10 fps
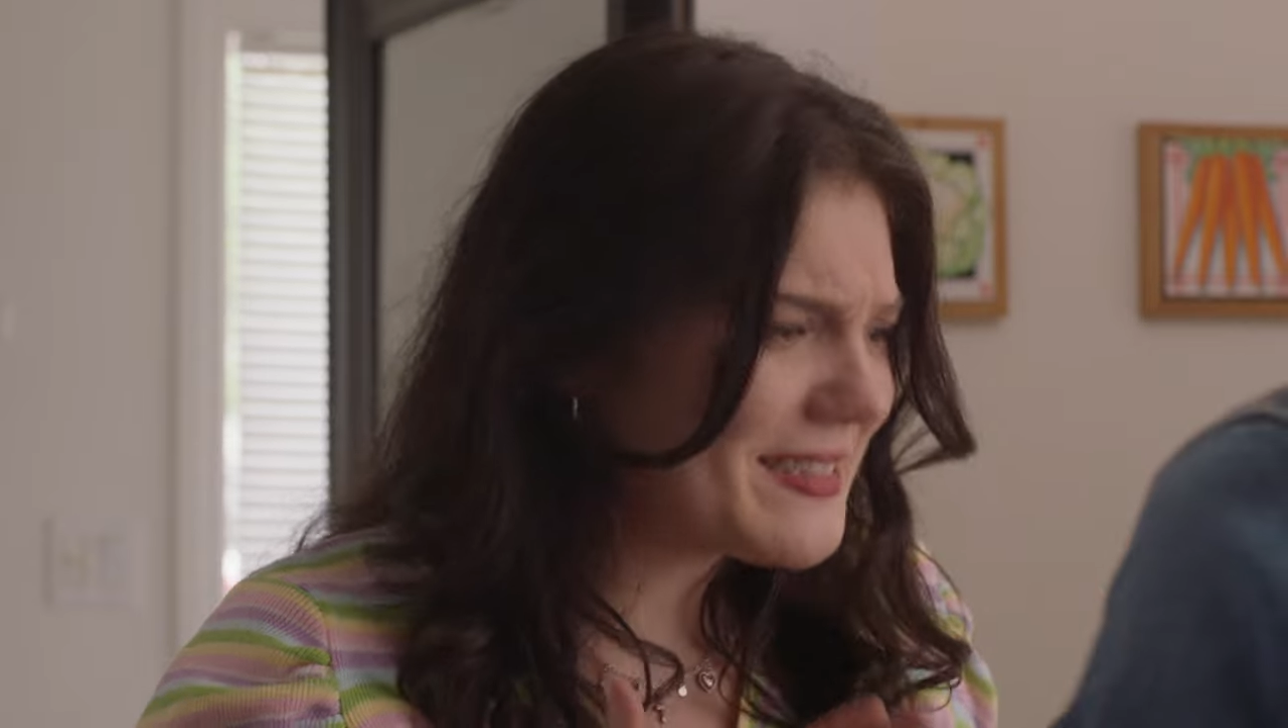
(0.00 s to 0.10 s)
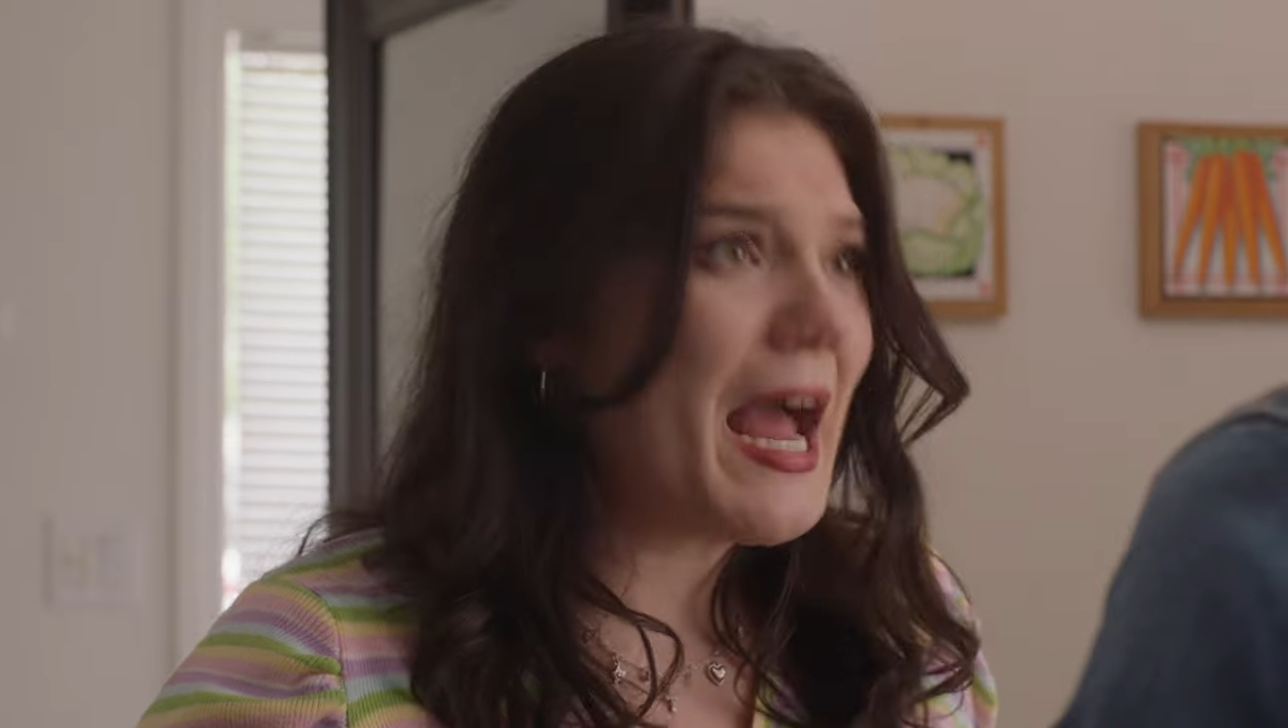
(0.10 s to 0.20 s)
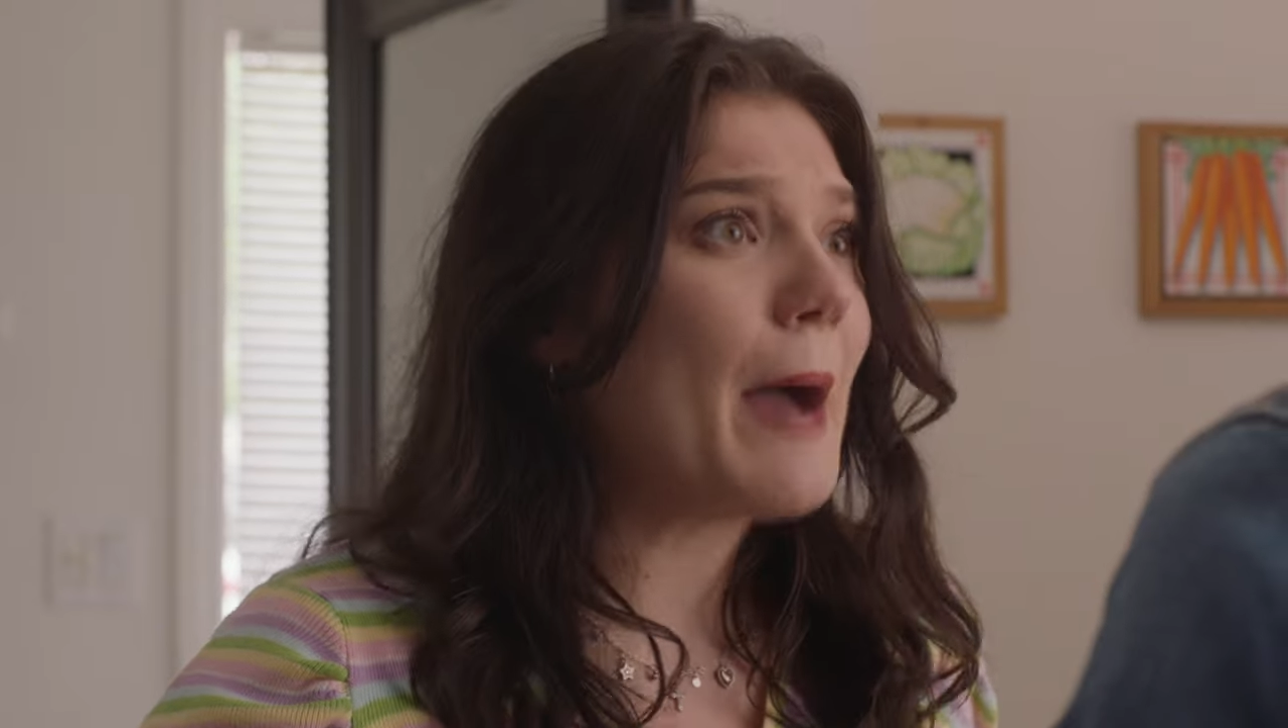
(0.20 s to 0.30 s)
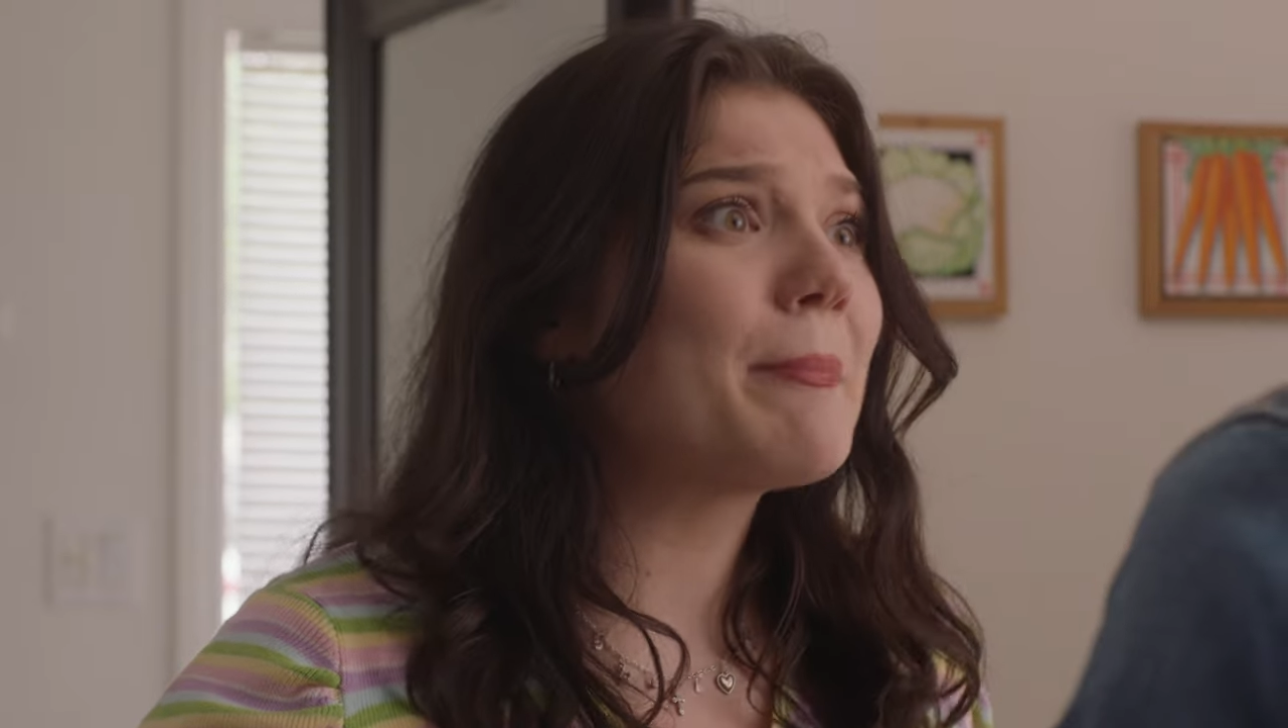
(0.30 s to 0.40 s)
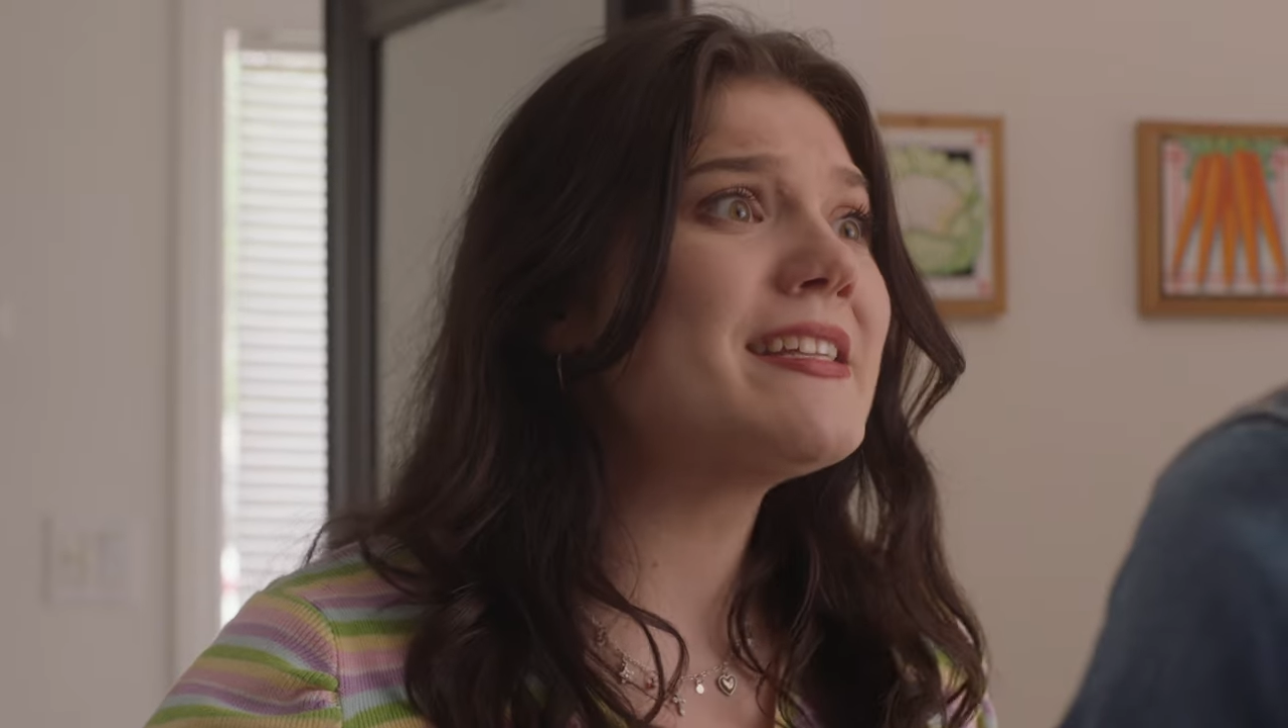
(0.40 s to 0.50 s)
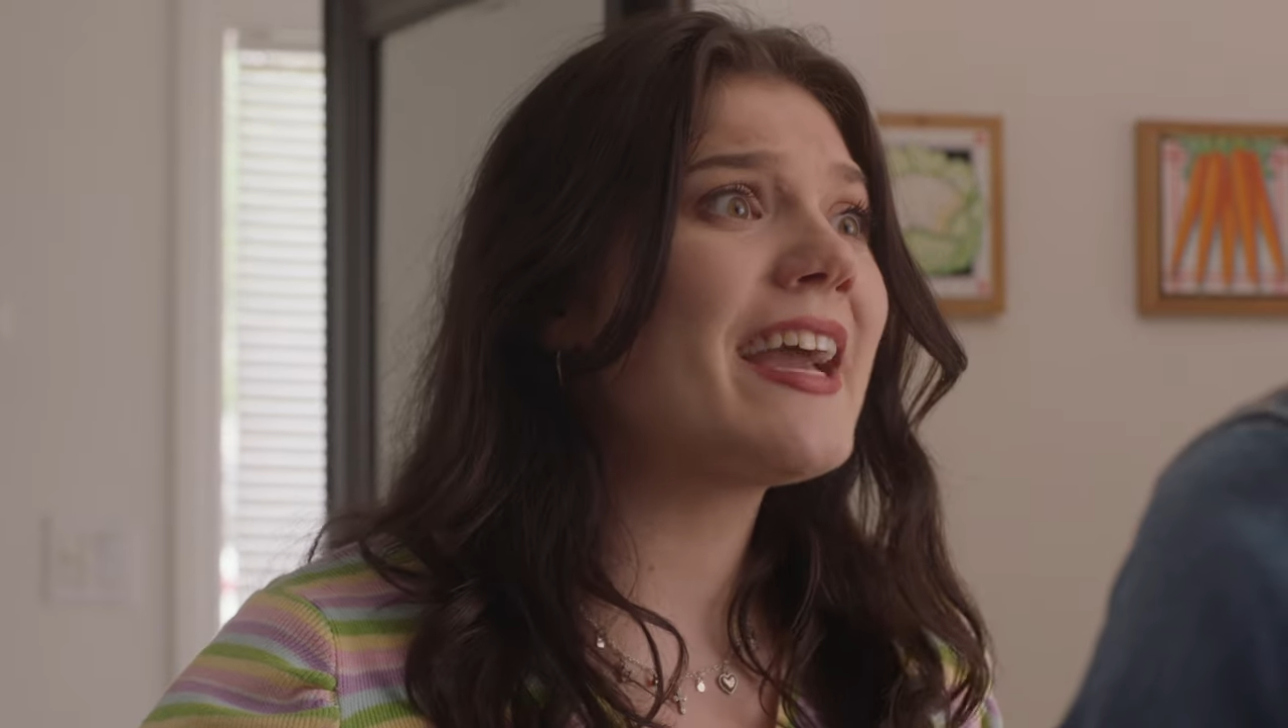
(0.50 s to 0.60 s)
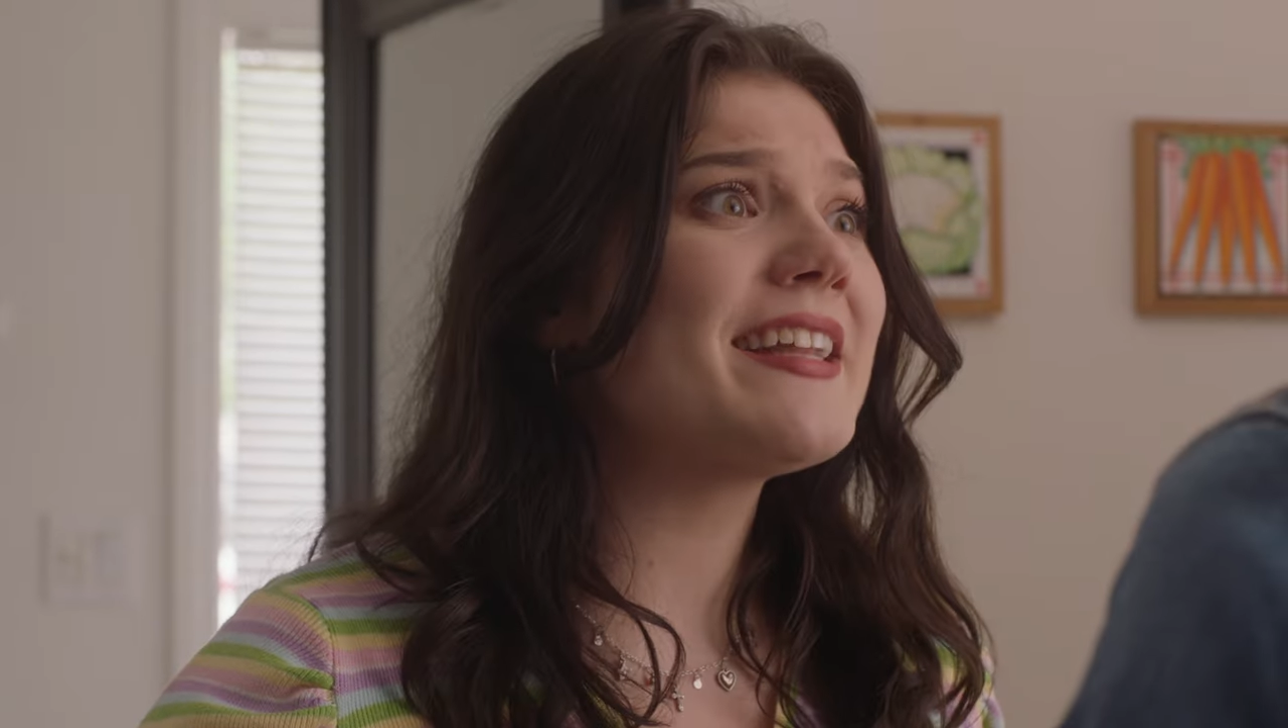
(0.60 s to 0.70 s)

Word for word: hasn't happened